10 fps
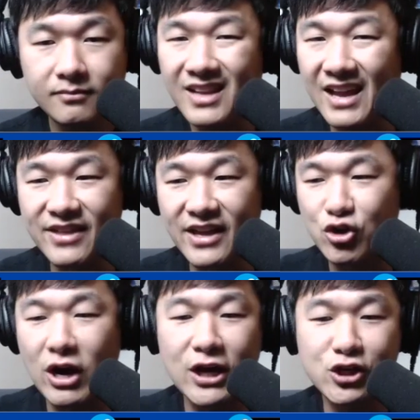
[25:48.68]
and they
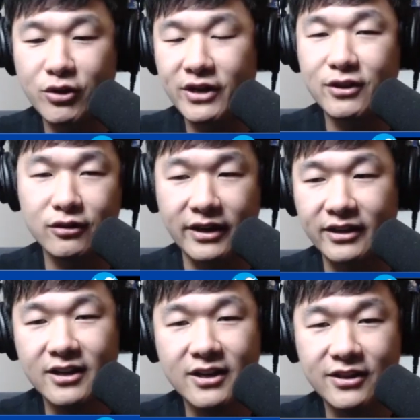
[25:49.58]
try and trade
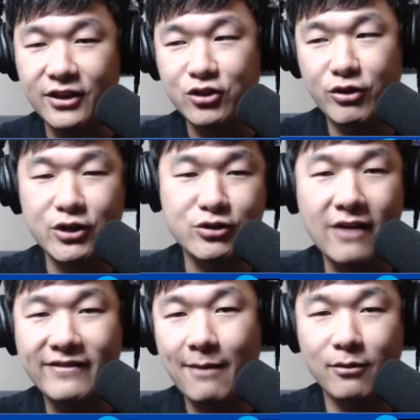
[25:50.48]
they trade
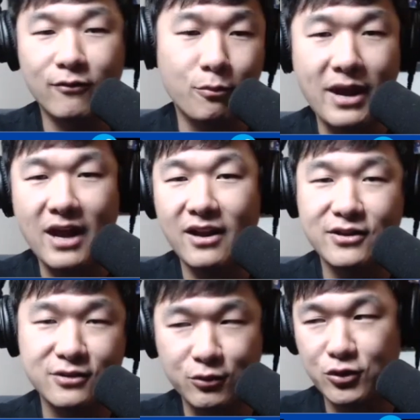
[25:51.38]
draft capital for band-aid
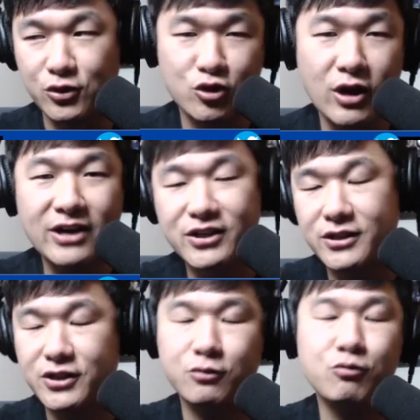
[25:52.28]
solutions to try and
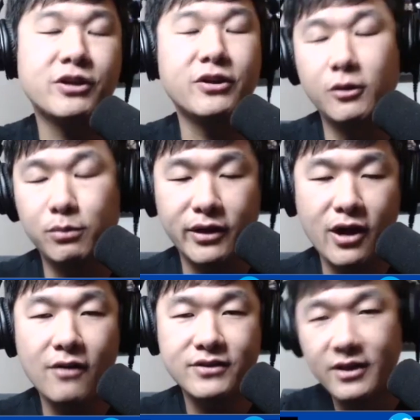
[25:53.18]
just squeak into the
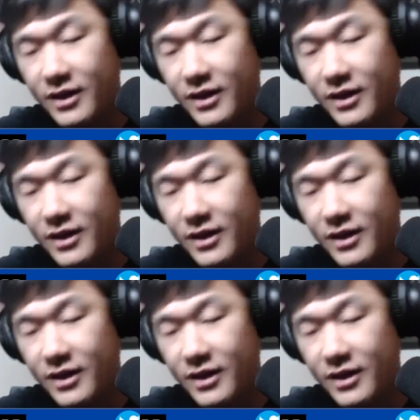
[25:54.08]
playoffs,